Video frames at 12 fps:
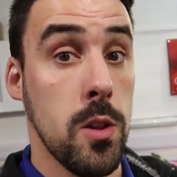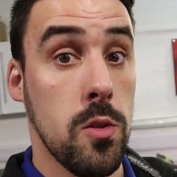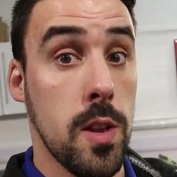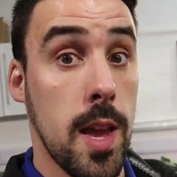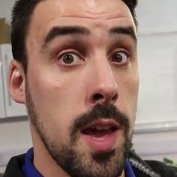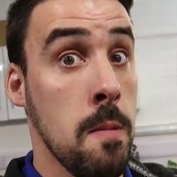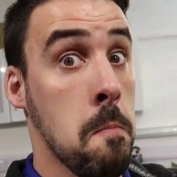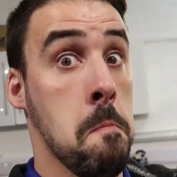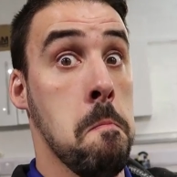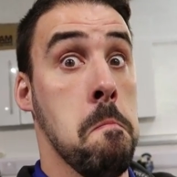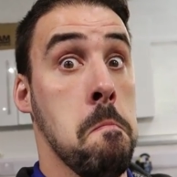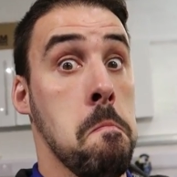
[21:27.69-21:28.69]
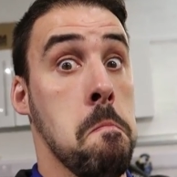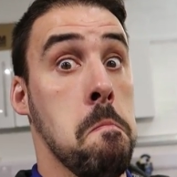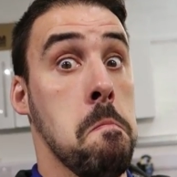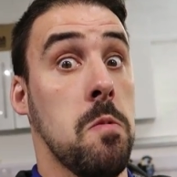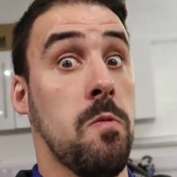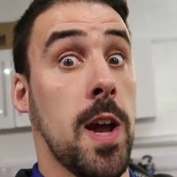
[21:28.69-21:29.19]
finished today?
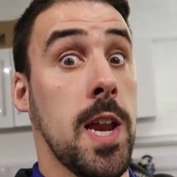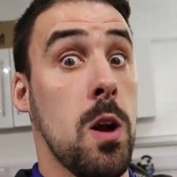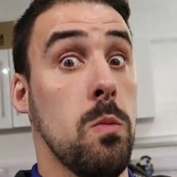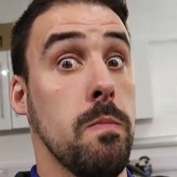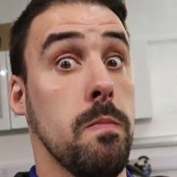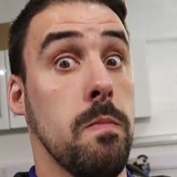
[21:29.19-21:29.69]
Let's find out.